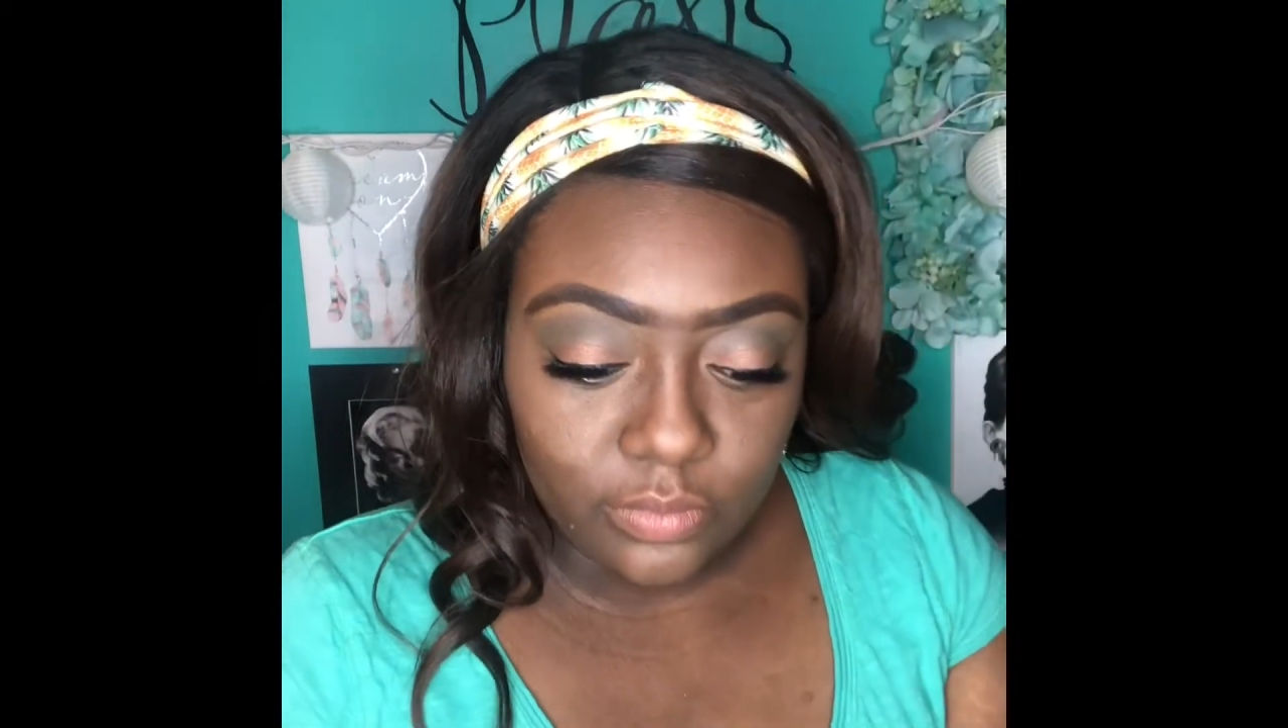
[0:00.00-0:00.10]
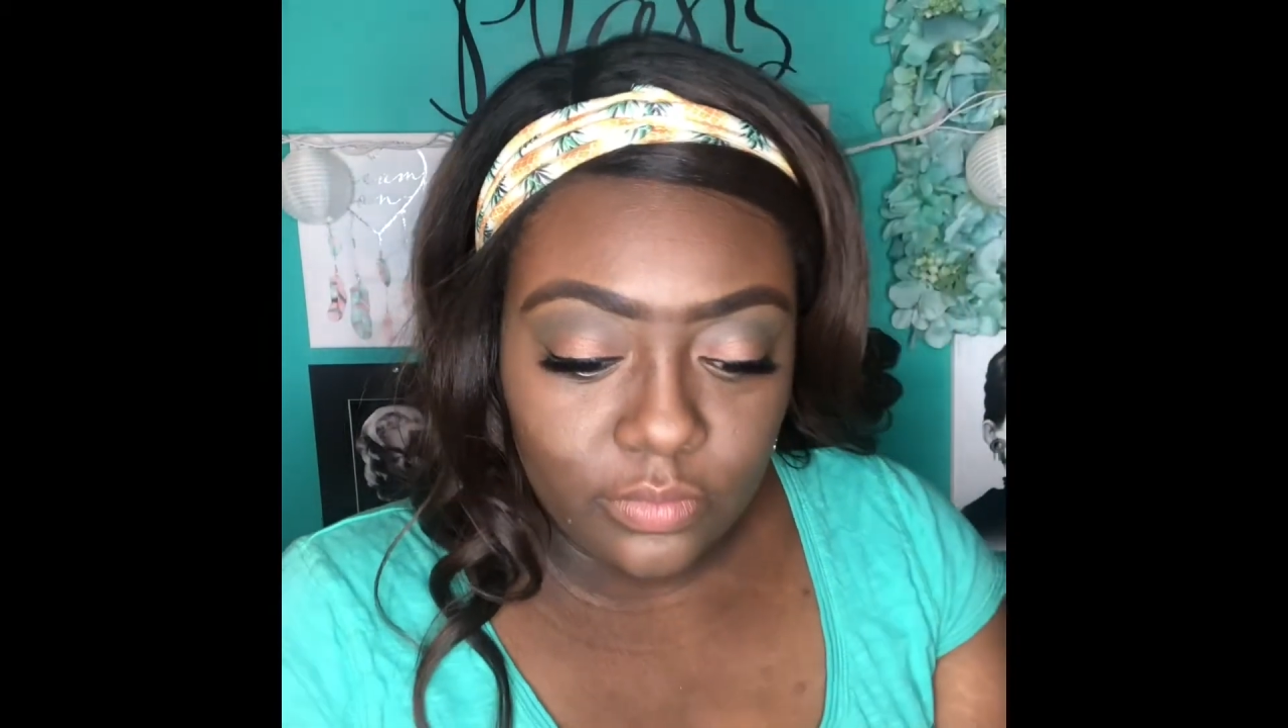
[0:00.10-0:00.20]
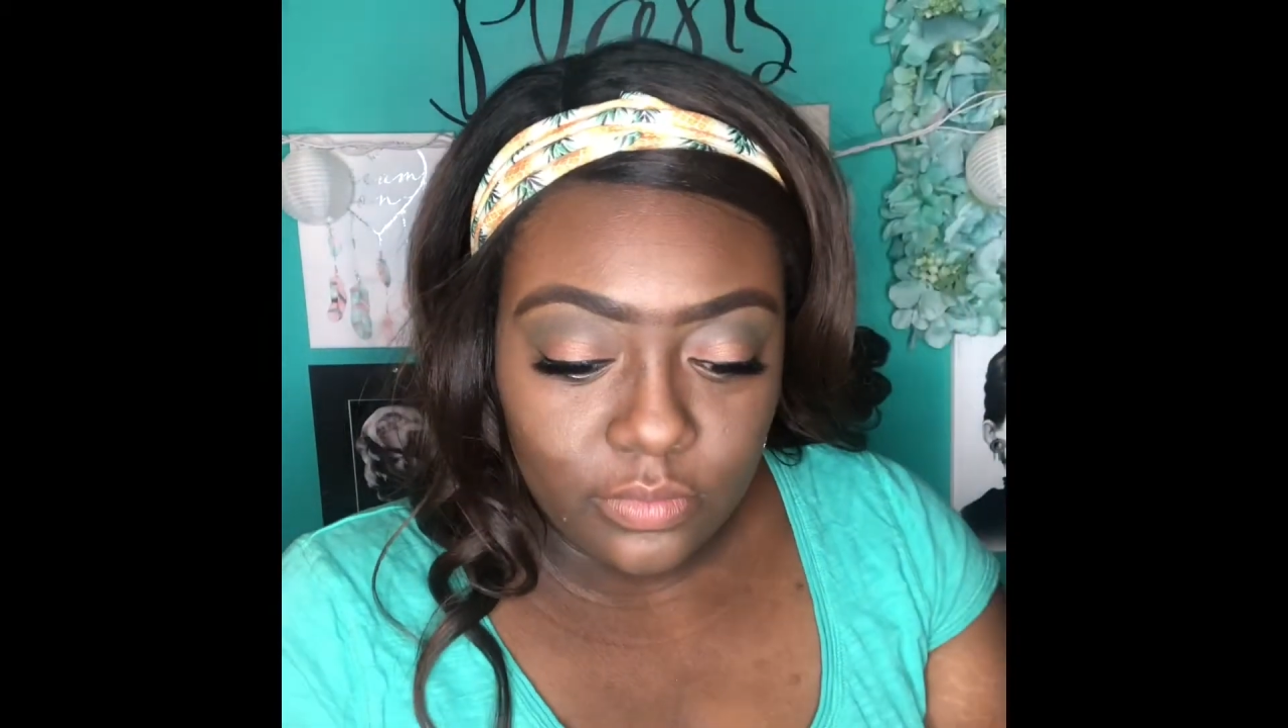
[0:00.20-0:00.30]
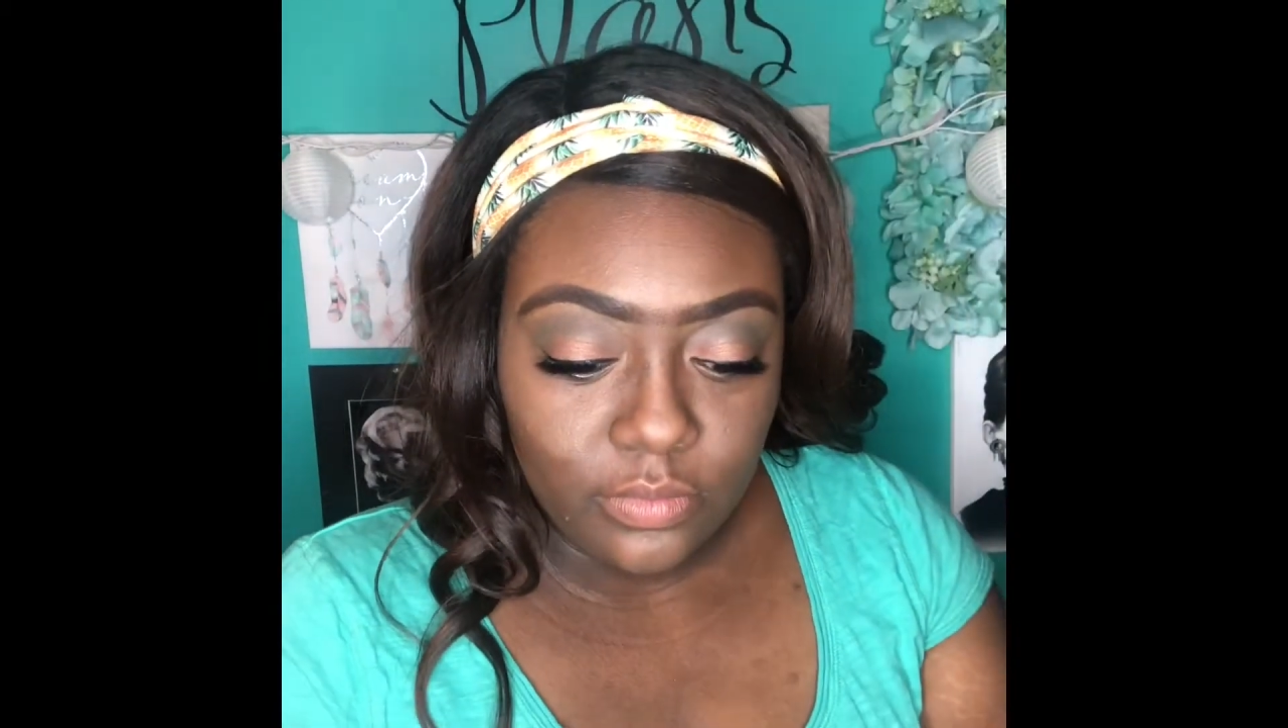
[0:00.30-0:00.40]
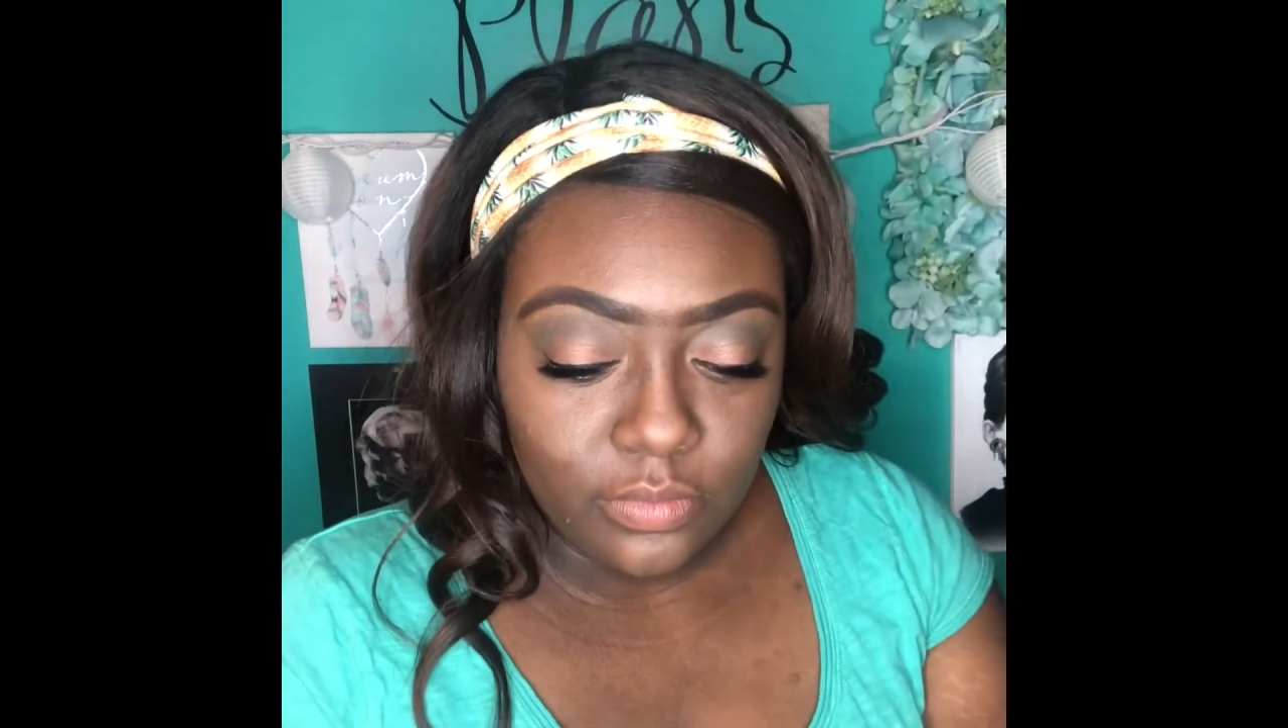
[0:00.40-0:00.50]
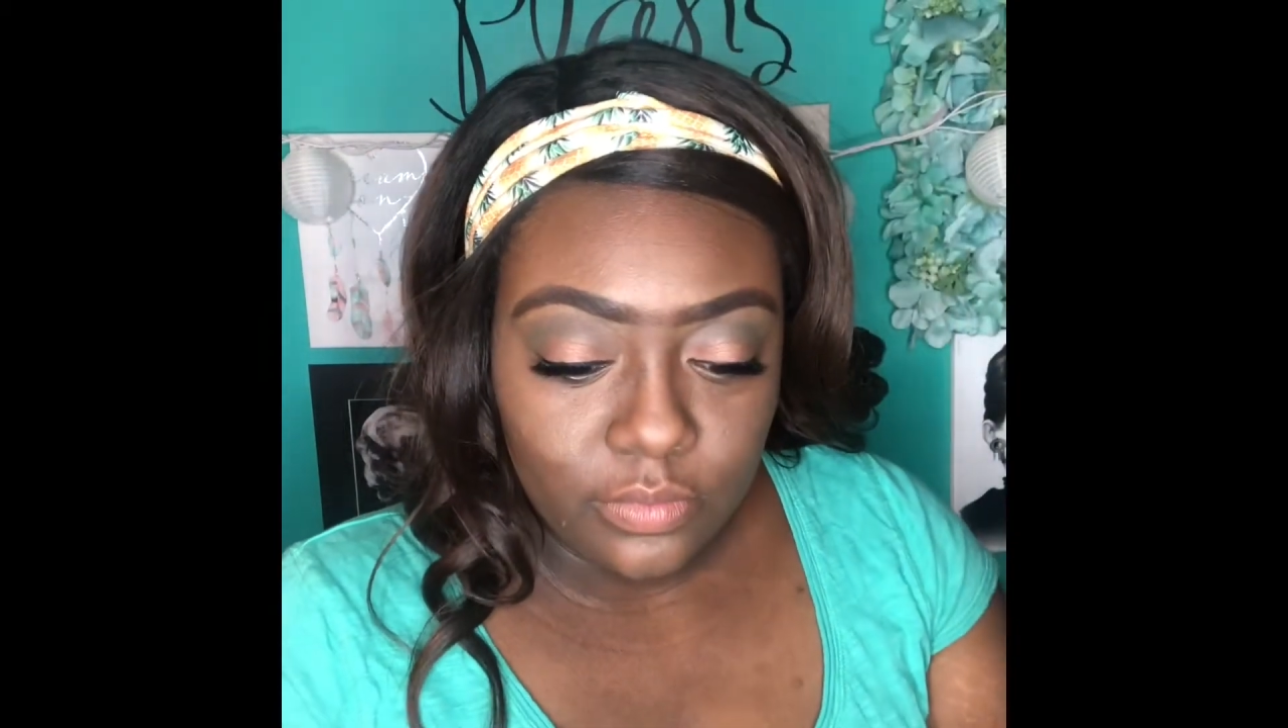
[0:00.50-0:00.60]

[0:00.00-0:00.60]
to